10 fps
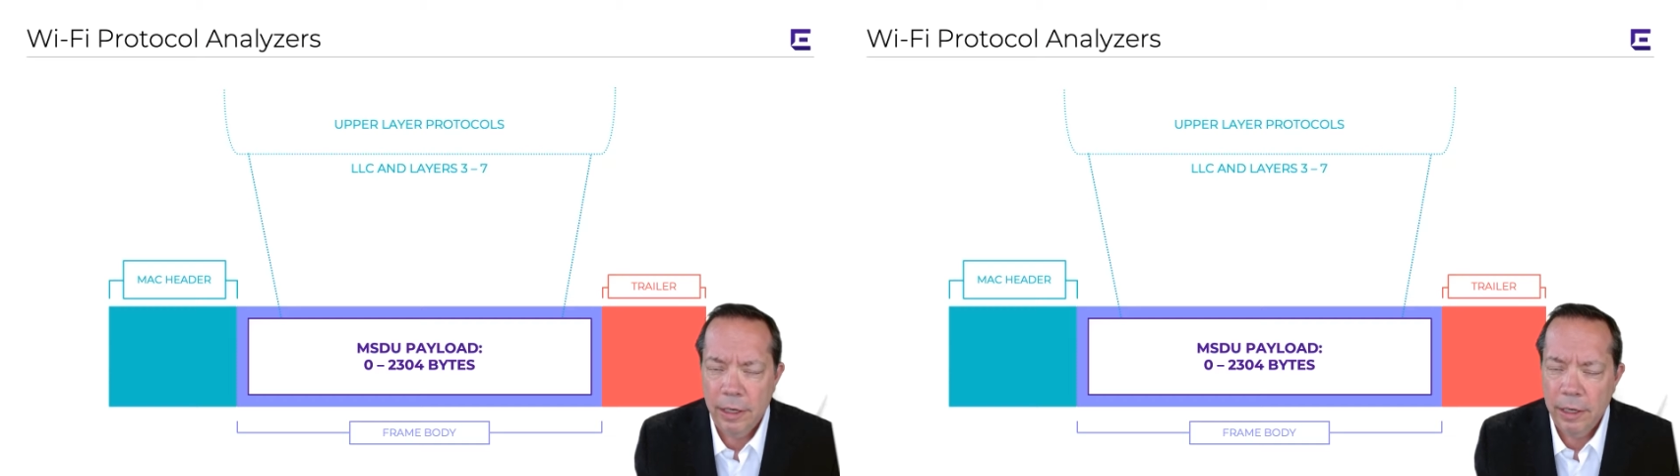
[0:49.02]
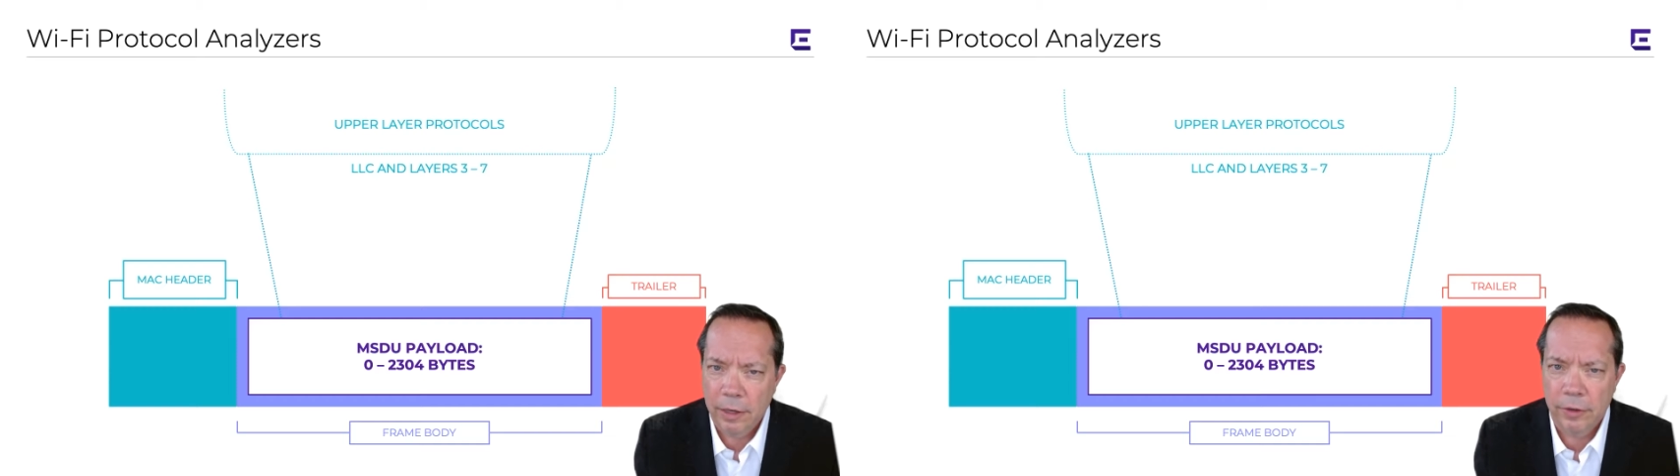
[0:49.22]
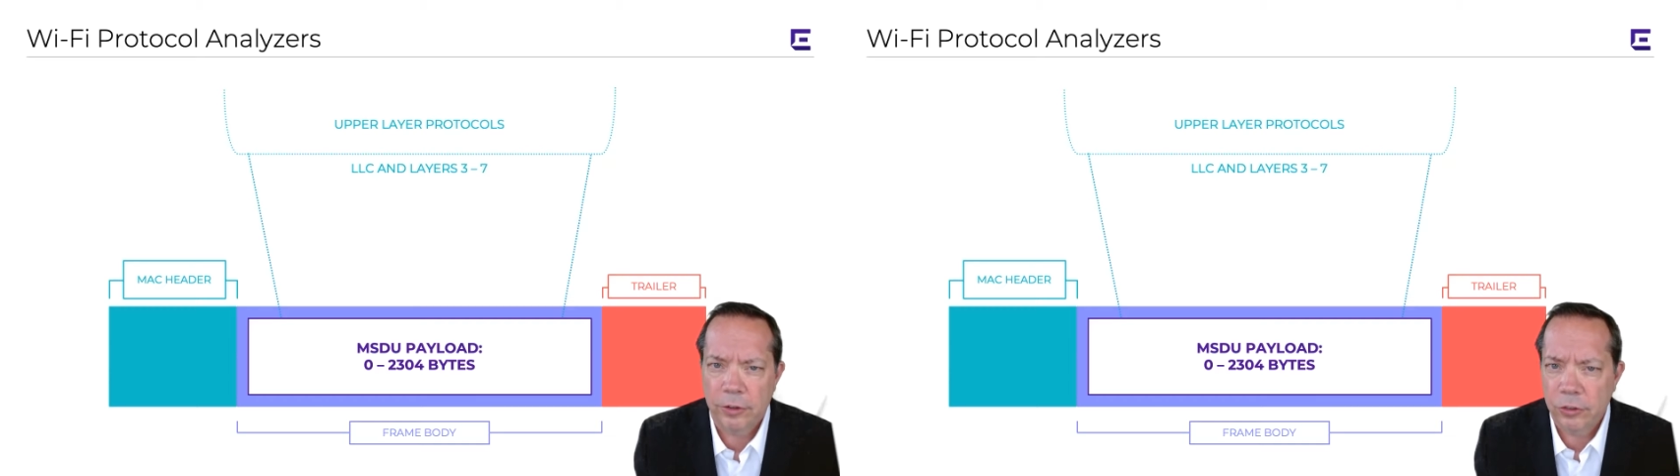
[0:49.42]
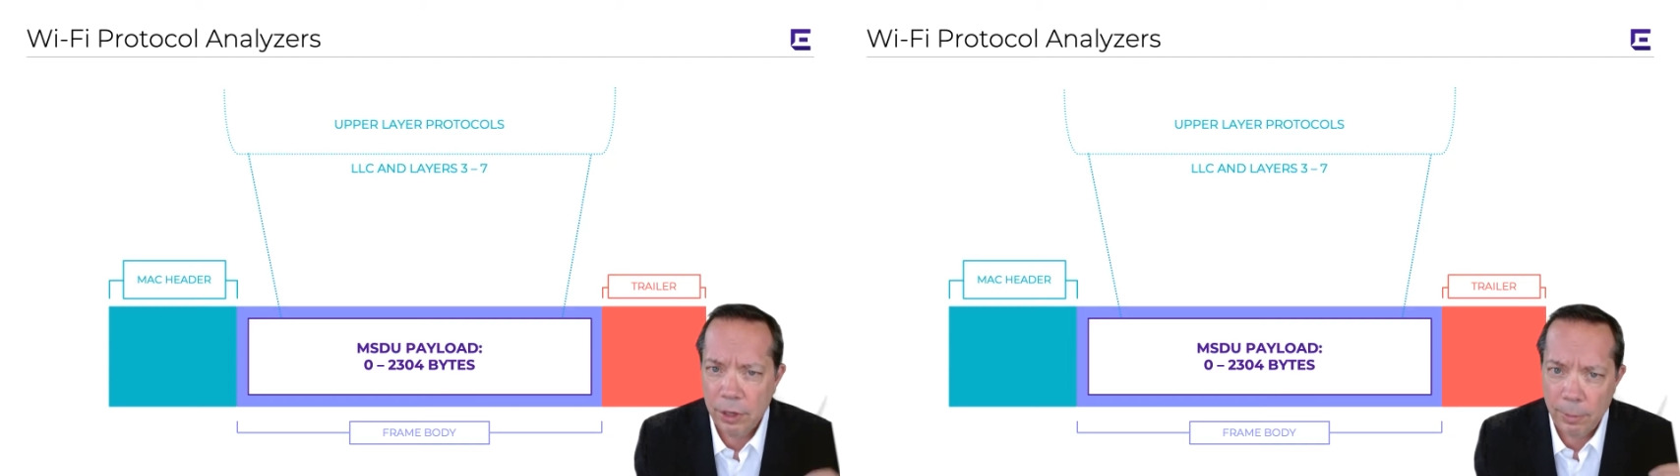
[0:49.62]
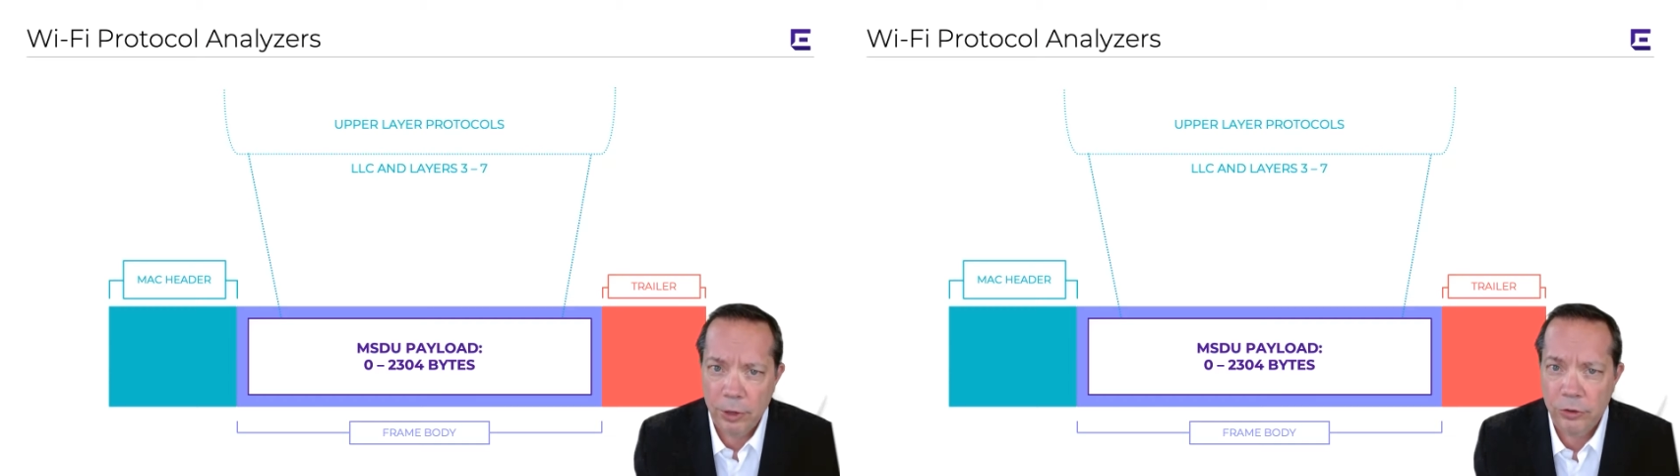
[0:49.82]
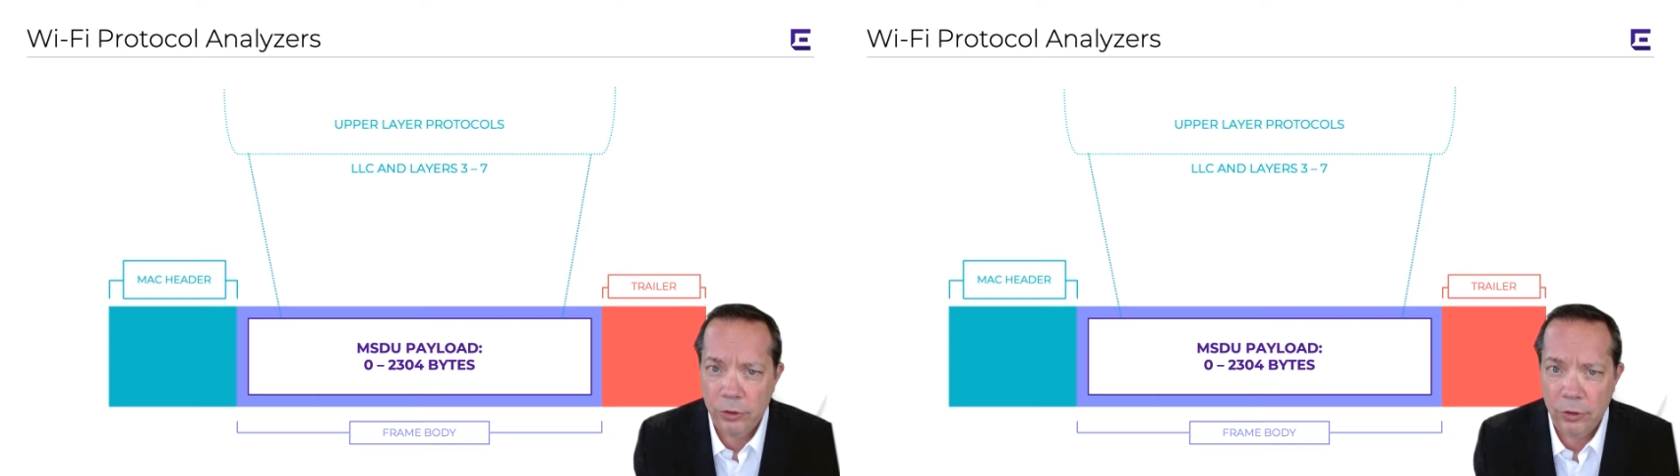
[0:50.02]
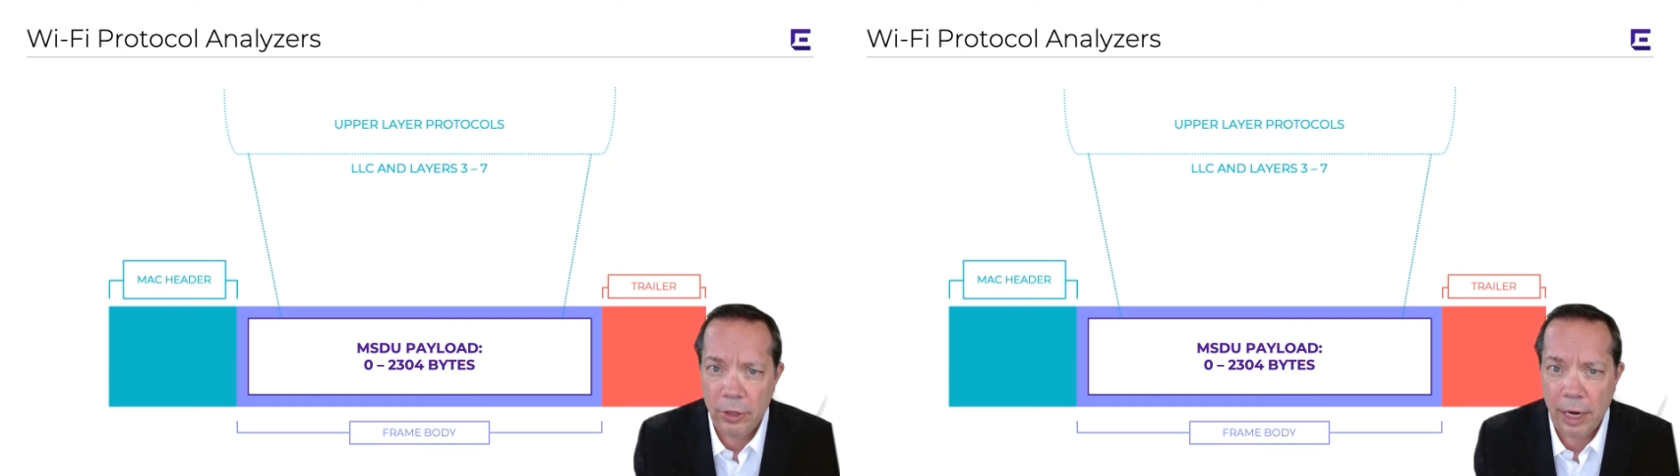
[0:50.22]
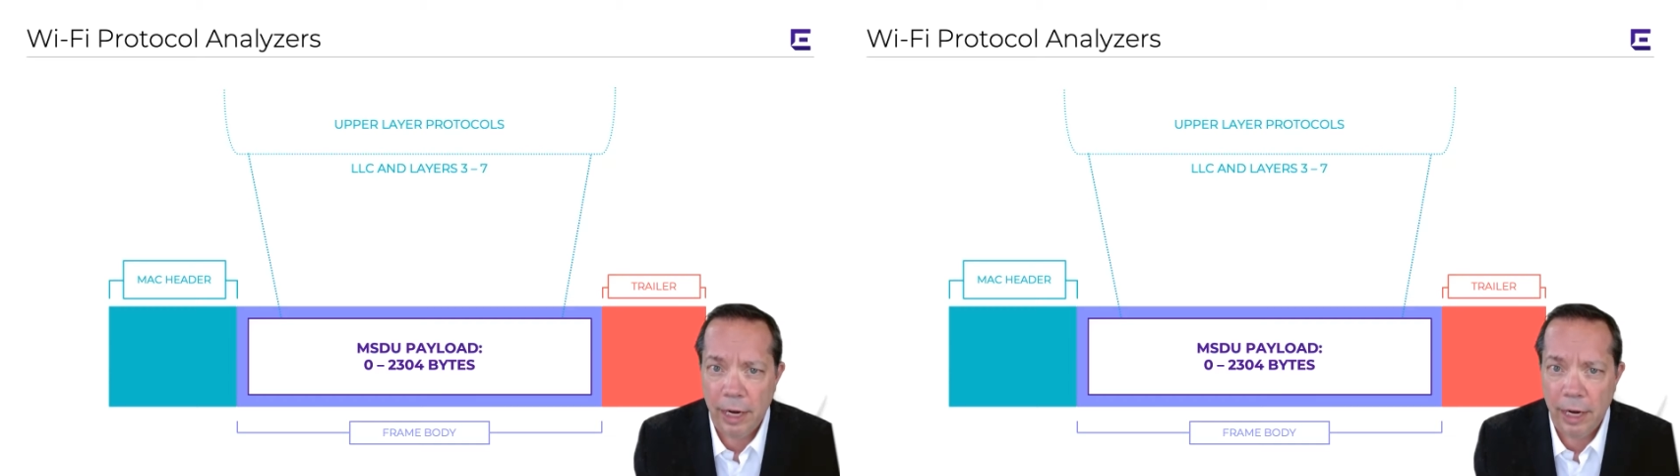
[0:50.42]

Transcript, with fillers: Now, there's commercial